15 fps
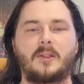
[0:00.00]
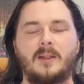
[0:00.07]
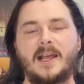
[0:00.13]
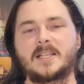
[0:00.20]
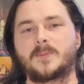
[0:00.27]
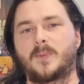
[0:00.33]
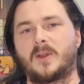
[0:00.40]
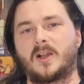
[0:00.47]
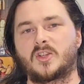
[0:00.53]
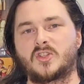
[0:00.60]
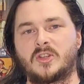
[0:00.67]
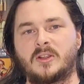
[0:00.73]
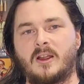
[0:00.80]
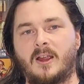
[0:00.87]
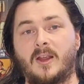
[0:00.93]
The last
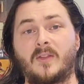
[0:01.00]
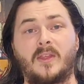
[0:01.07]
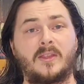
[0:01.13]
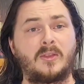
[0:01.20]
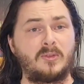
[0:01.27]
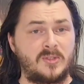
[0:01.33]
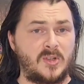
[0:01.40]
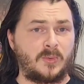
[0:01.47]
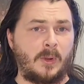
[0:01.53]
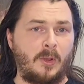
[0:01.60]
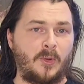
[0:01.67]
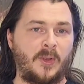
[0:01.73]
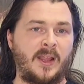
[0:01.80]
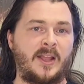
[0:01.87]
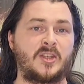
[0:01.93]
production car that used a
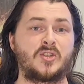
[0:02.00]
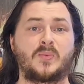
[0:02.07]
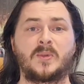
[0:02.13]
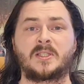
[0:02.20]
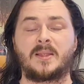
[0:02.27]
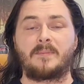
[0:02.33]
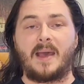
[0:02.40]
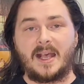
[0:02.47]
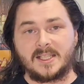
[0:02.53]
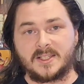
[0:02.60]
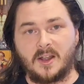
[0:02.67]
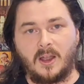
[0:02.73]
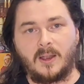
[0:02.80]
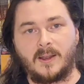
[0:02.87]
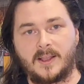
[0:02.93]
rotary engine was the
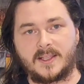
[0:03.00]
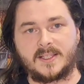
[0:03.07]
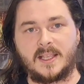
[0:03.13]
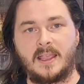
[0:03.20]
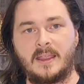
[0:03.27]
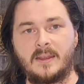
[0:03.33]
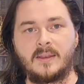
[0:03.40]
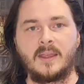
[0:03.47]
Mazda RX-8.